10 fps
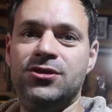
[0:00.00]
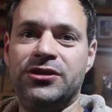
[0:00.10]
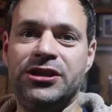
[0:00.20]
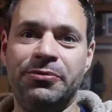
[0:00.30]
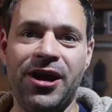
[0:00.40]

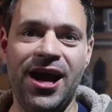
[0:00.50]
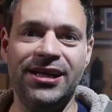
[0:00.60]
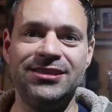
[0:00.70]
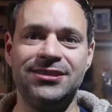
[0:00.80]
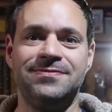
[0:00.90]
What's up,
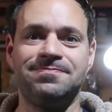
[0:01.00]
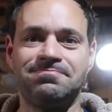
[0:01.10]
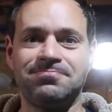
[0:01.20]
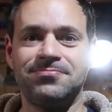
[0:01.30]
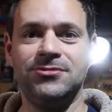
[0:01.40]
guys?
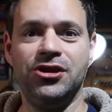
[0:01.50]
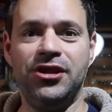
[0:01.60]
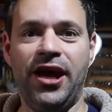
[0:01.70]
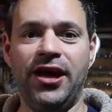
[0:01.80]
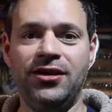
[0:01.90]

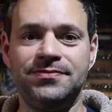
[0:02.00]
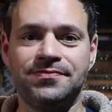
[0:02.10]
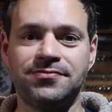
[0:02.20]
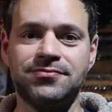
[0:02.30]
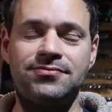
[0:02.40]
Today
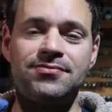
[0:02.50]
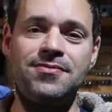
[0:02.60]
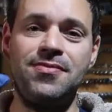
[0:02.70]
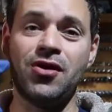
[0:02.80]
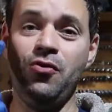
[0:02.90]

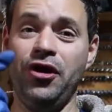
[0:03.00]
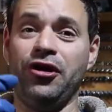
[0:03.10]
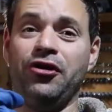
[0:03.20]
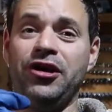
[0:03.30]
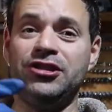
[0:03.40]
we
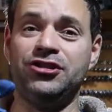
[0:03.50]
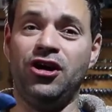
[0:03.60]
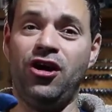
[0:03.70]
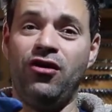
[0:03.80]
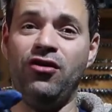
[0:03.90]
are going to
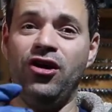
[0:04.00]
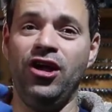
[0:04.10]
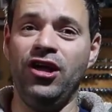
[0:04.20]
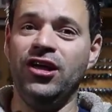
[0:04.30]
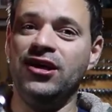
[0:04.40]
install
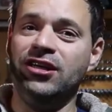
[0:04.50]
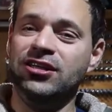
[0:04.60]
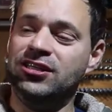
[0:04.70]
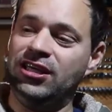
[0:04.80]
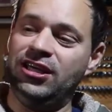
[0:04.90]

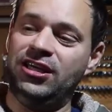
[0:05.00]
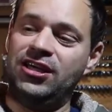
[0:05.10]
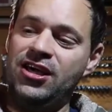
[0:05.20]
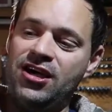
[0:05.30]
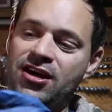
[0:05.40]

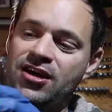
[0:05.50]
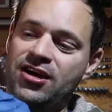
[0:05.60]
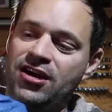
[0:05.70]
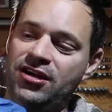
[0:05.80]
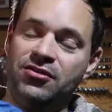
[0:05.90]
the
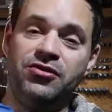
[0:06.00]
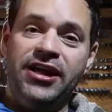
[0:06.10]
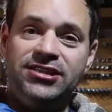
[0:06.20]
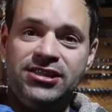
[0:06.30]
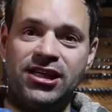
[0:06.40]

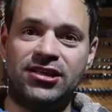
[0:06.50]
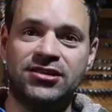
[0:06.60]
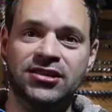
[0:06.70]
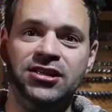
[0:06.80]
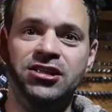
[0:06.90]

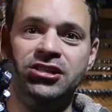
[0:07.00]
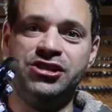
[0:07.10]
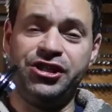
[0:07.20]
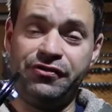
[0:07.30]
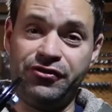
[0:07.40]
racing
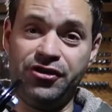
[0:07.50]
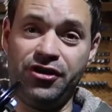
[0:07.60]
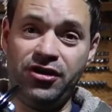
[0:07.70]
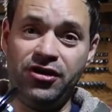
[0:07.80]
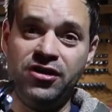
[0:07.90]

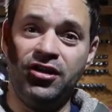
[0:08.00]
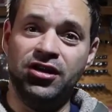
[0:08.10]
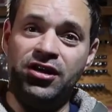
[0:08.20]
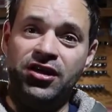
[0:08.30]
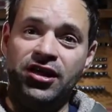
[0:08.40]
shifter,
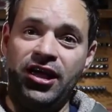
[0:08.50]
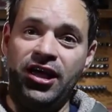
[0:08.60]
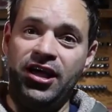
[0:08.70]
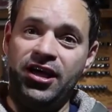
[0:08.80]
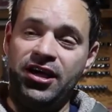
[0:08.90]

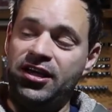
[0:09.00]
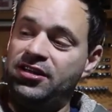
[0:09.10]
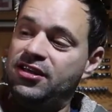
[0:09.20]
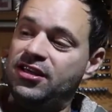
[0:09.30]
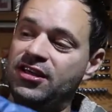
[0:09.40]

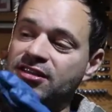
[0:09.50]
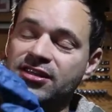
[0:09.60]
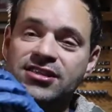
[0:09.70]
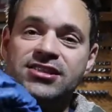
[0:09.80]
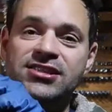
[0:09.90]
and
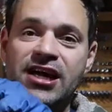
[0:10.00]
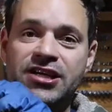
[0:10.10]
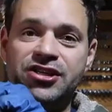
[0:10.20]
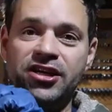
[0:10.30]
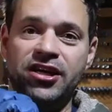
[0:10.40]
this is
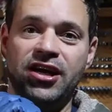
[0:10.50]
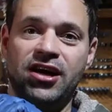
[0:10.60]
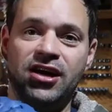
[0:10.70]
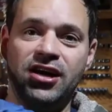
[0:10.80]
actually